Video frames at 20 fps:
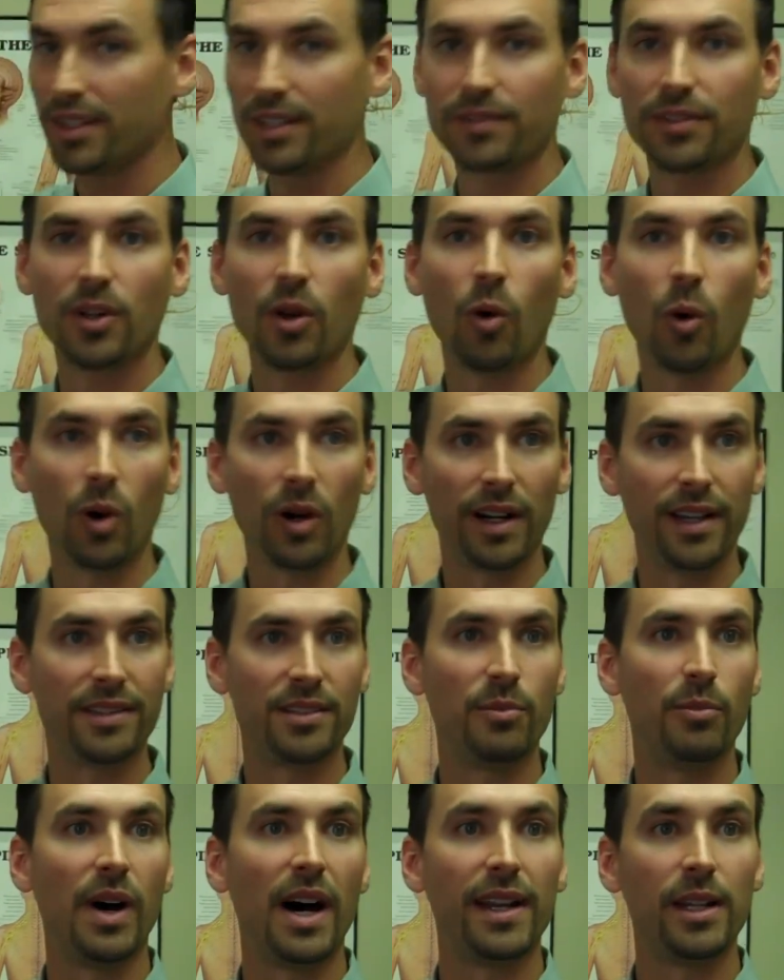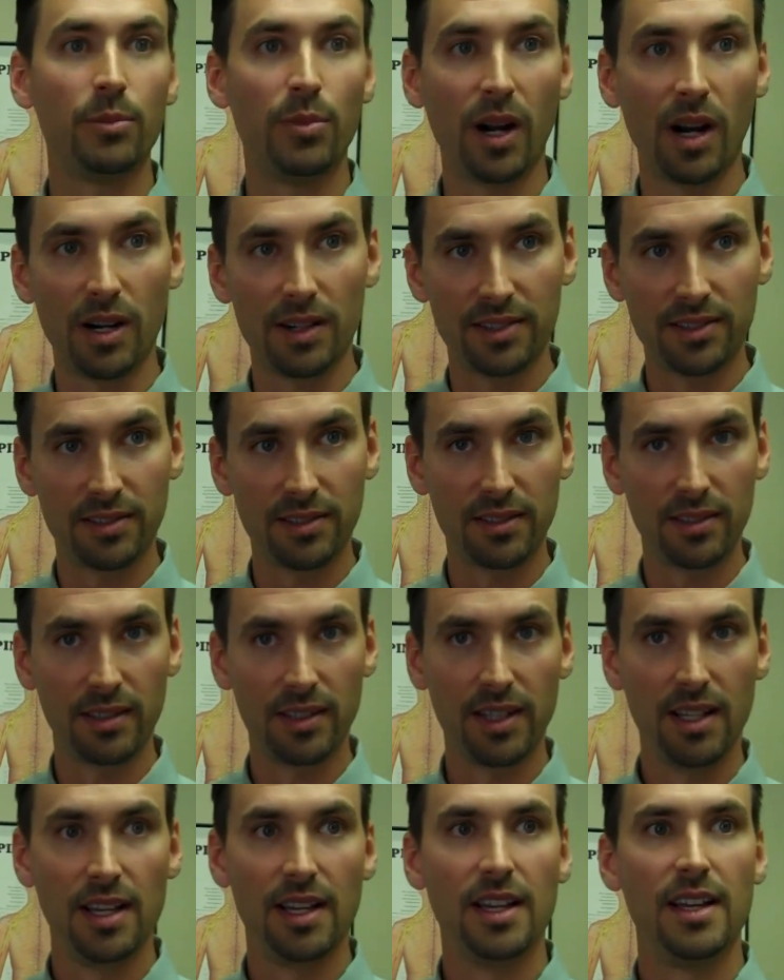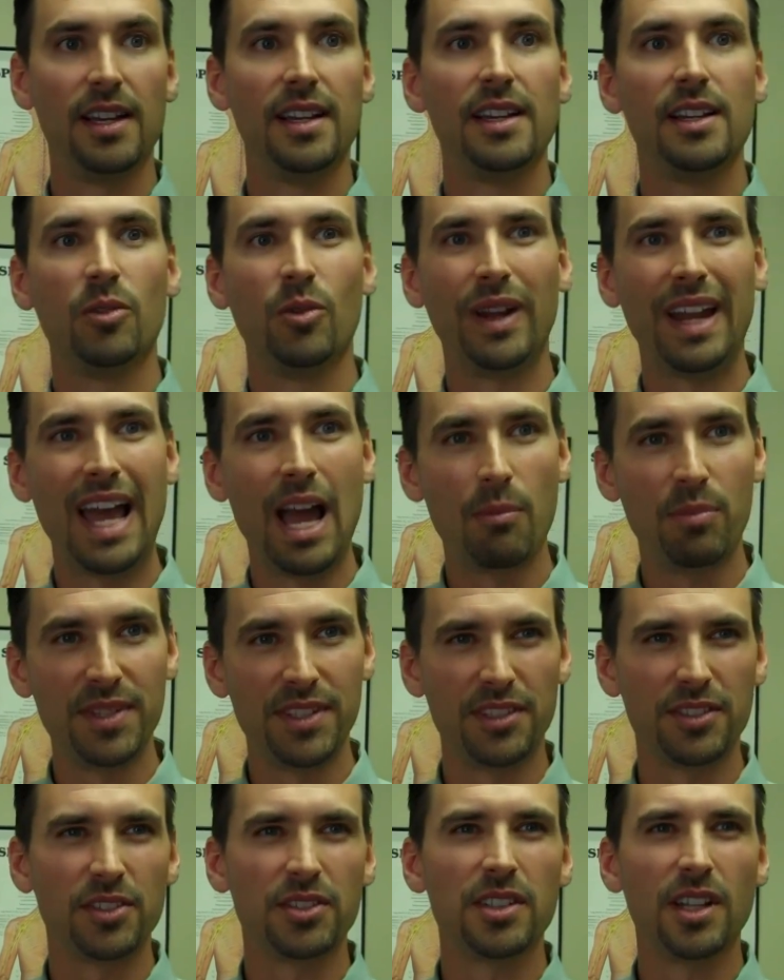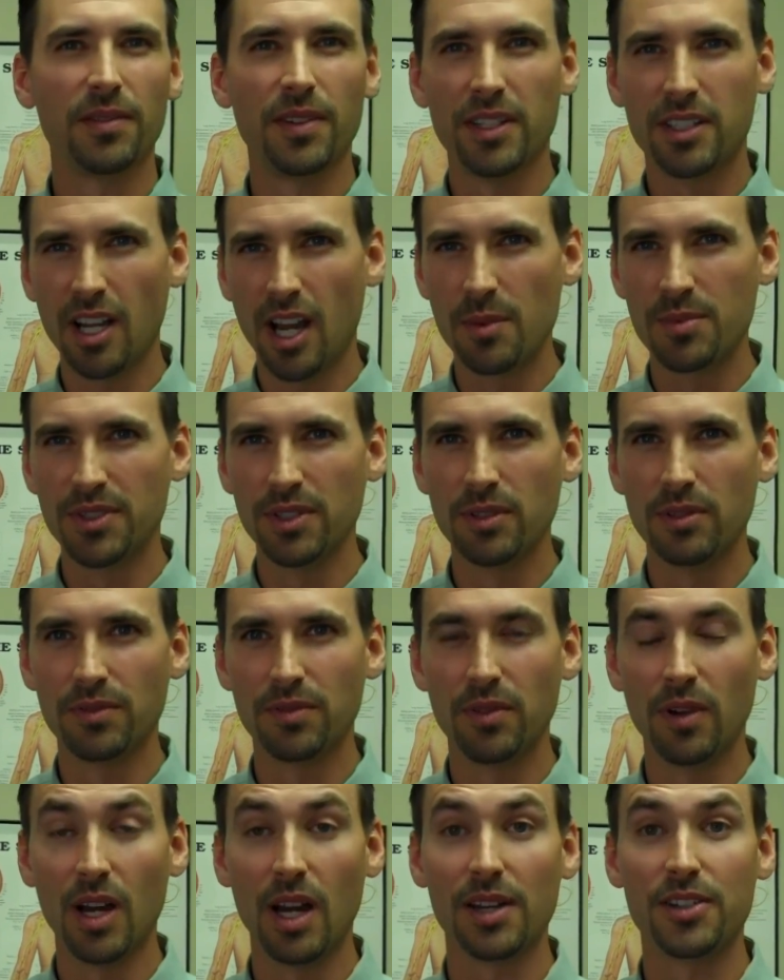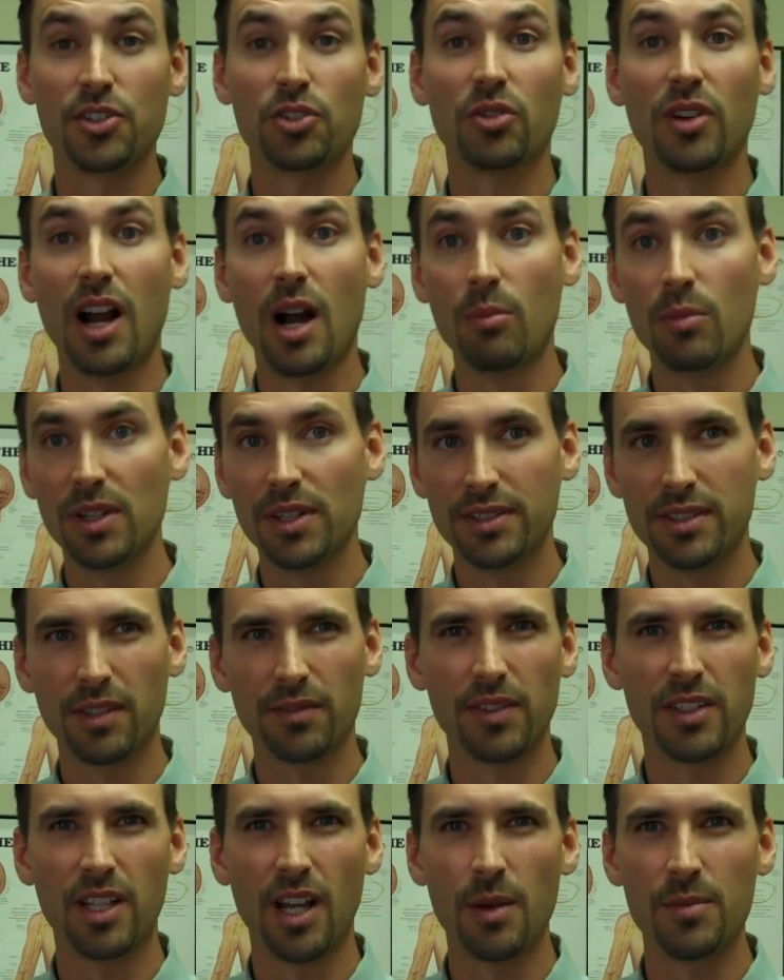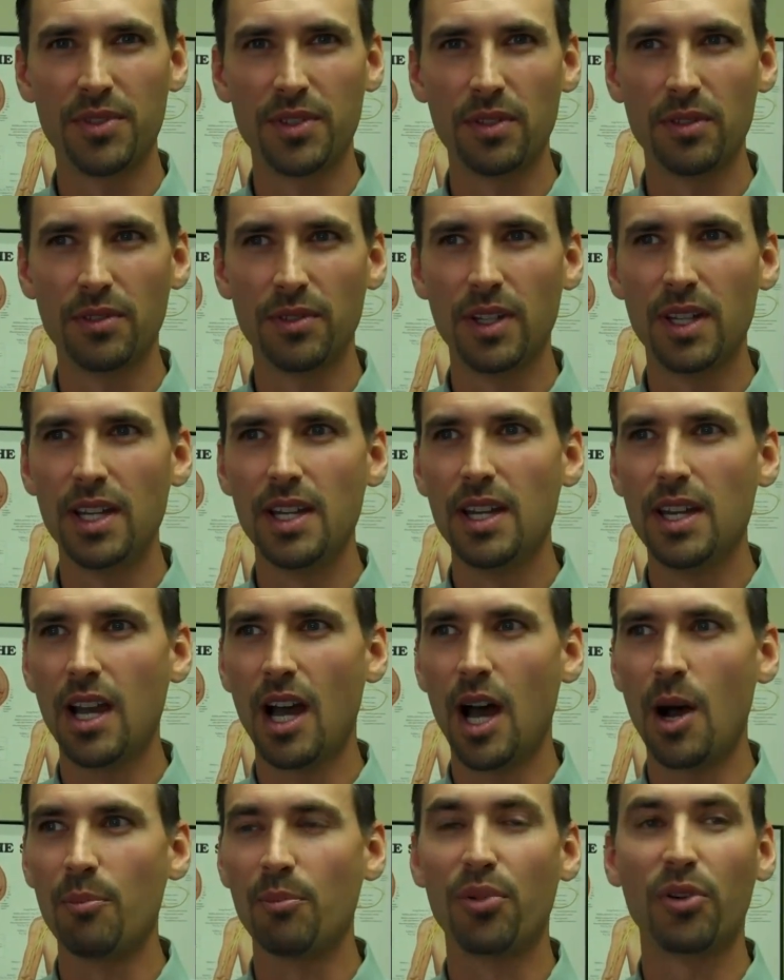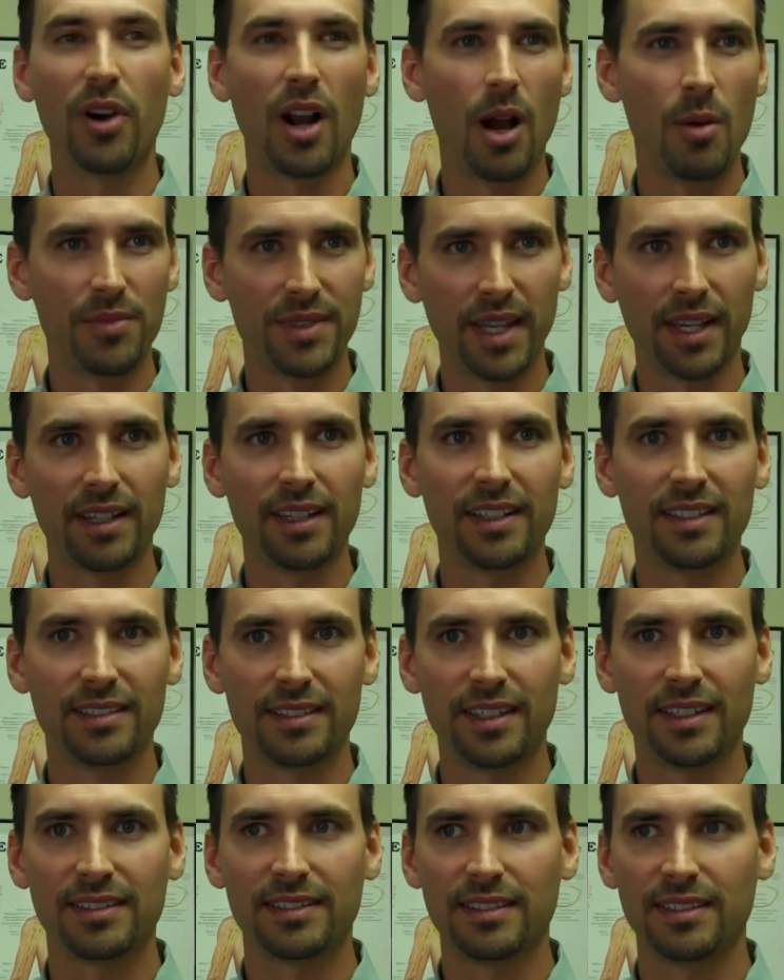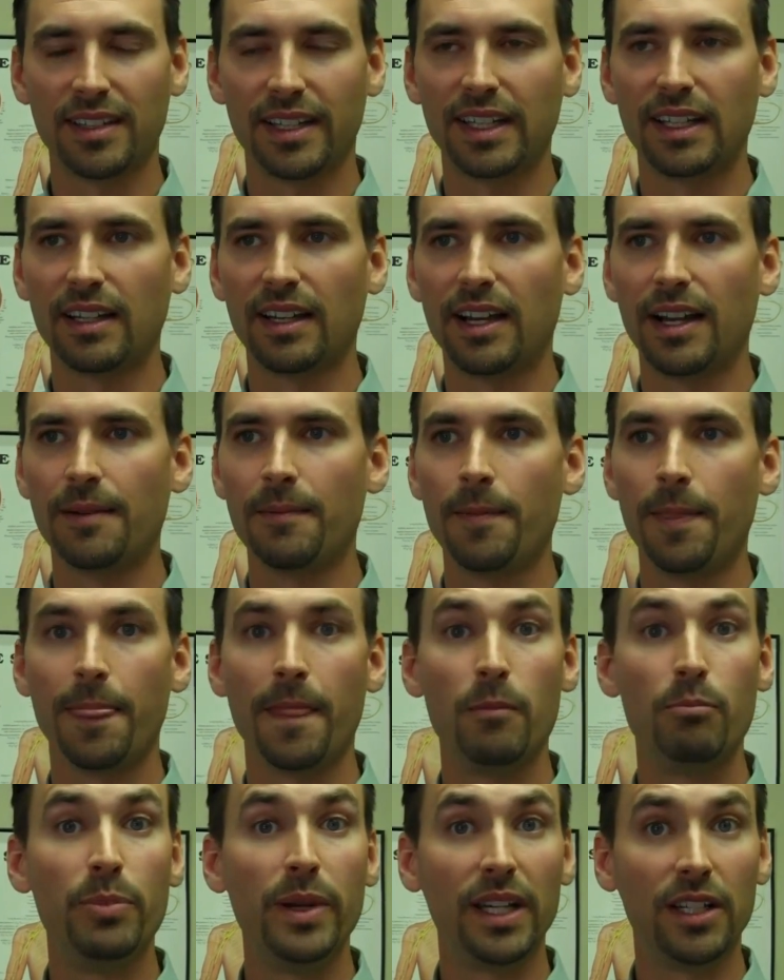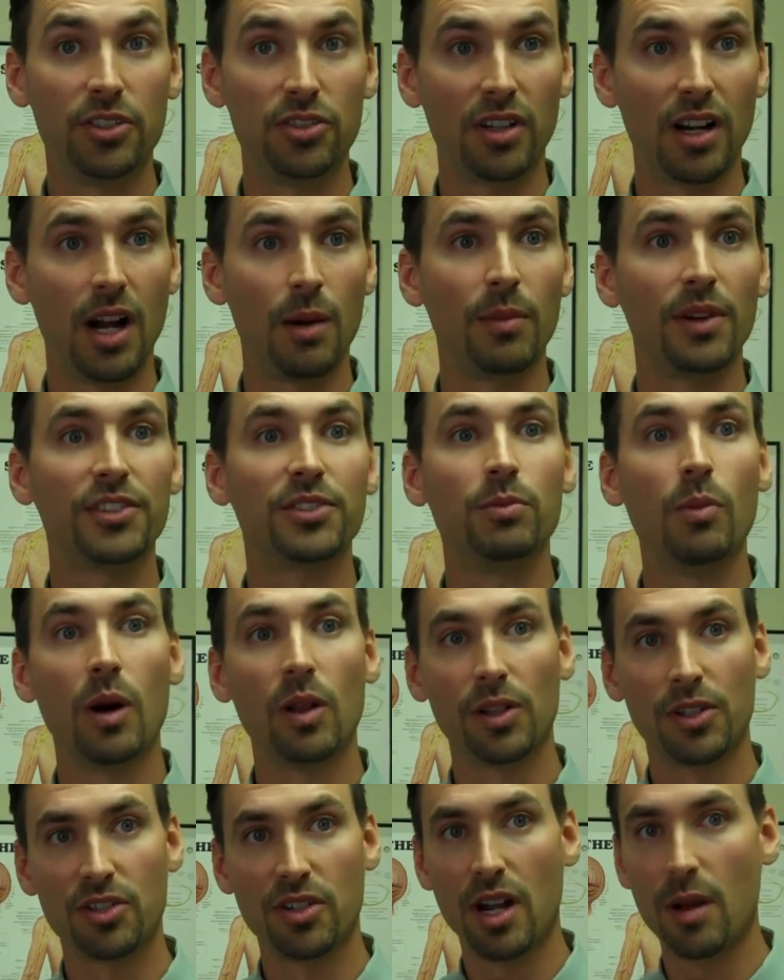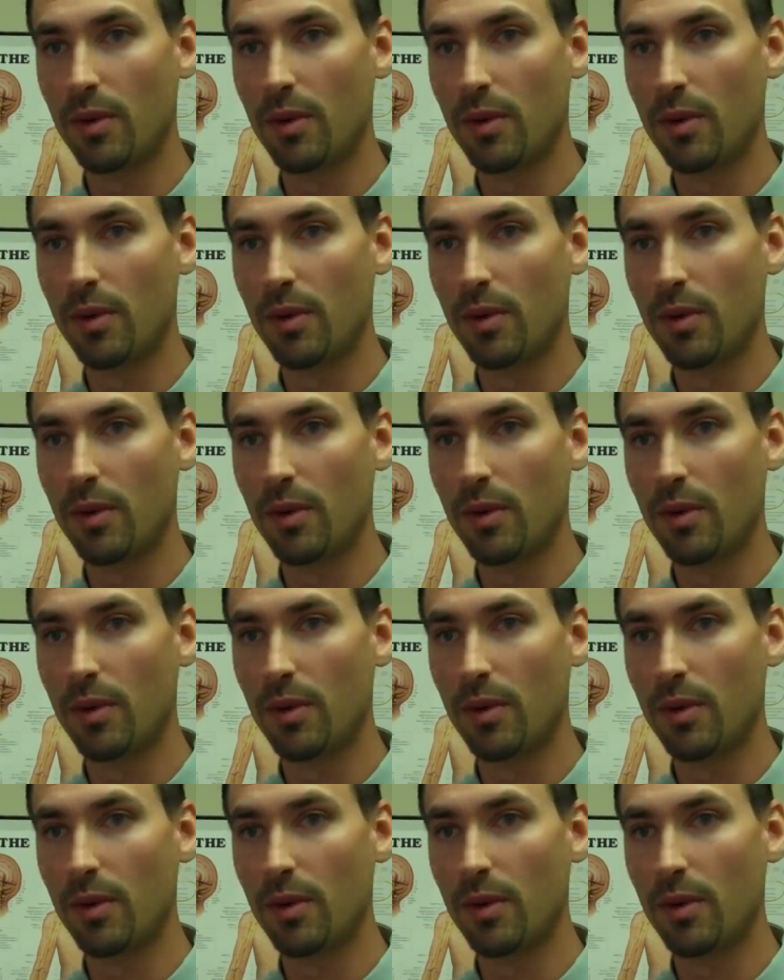to all the different organs and body parts. What happens is there's different types of traumas, different types of problems that can exist, like big trauma, smaller